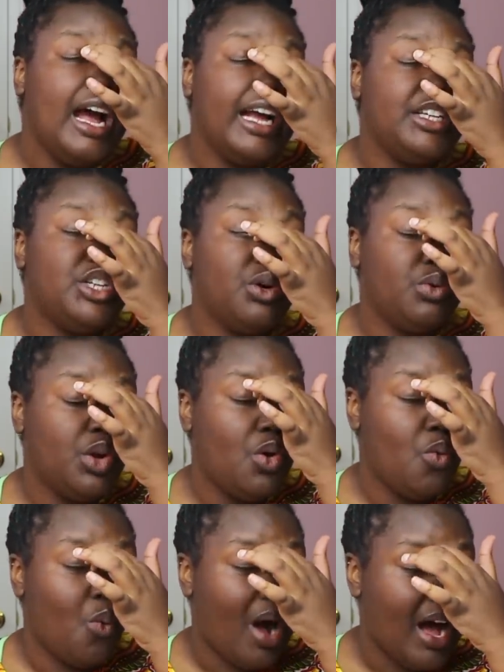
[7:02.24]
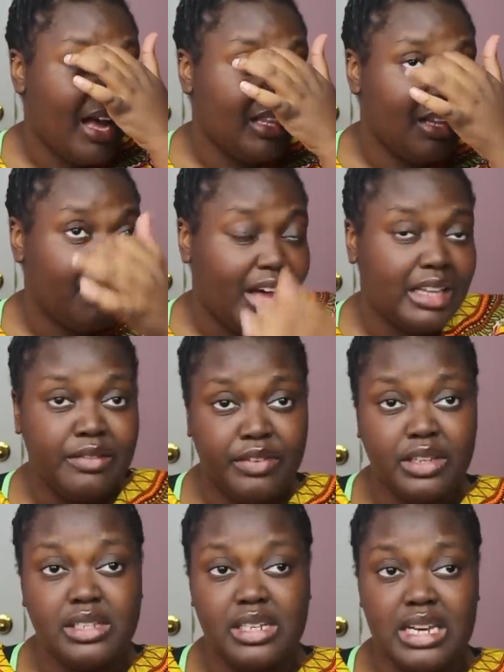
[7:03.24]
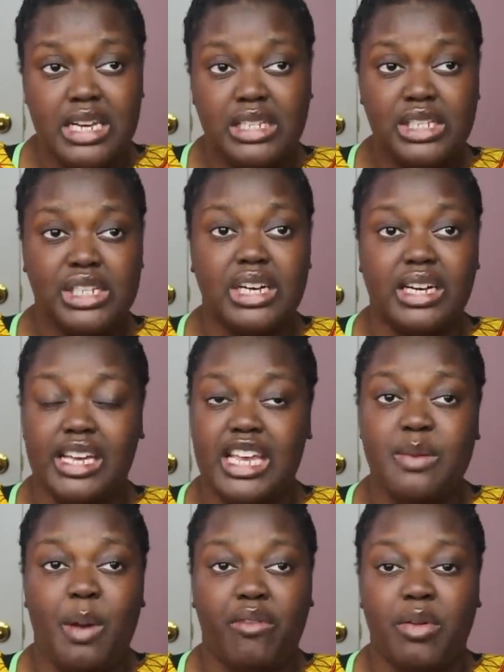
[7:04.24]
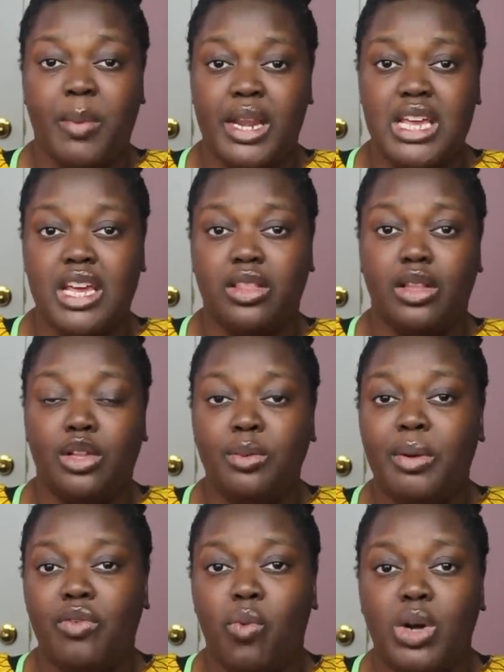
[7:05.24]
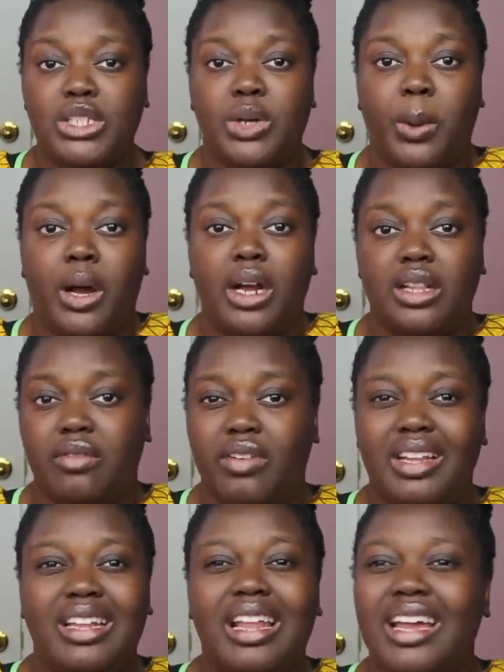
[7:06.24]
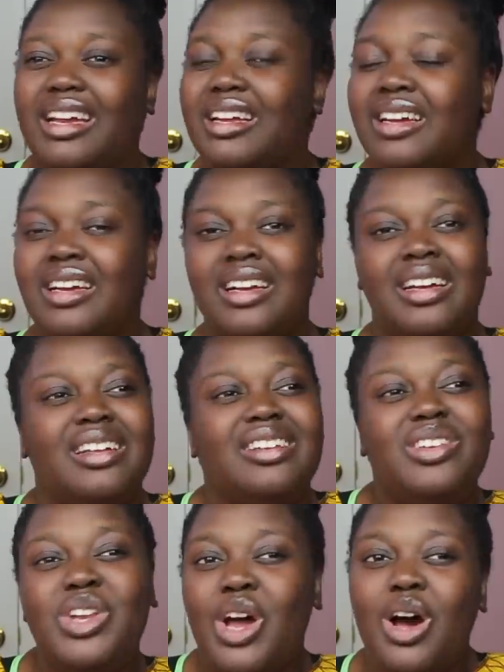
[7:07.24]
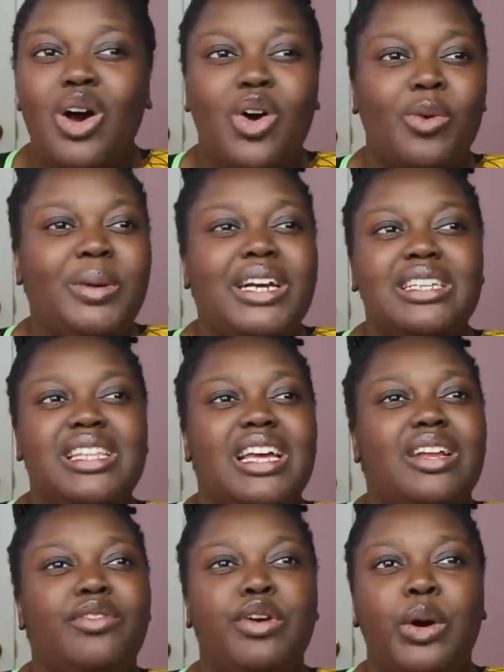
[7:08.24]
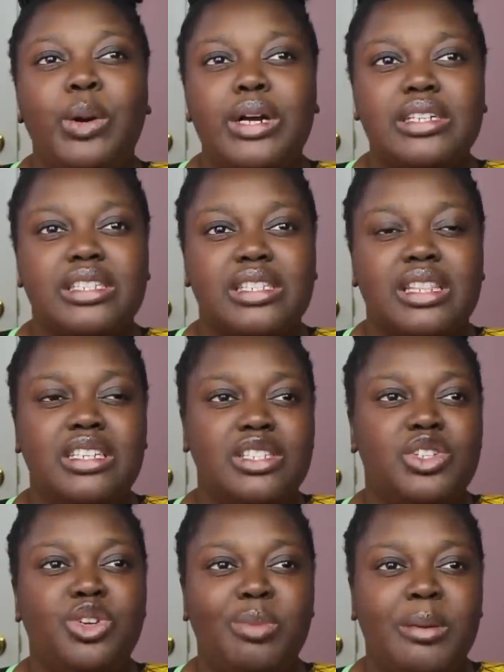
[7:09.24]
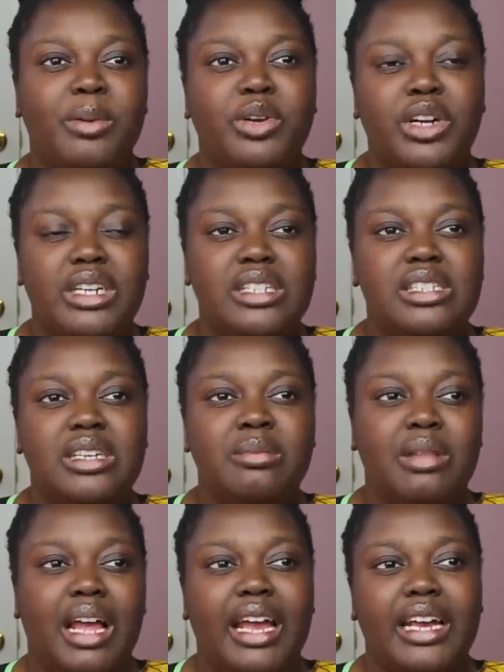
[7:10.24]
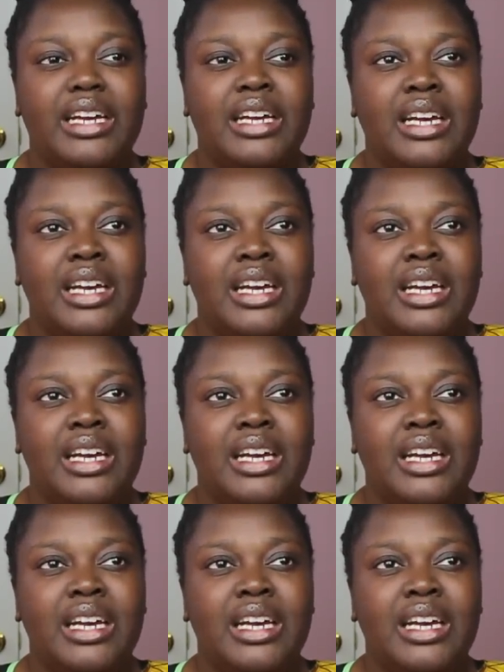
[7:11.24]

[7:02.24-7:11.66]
I don't know why Love Island feels the need to keep everybody in the loop of what's going on in the villa. Like, no. Because then, of course, these new people are going to seem like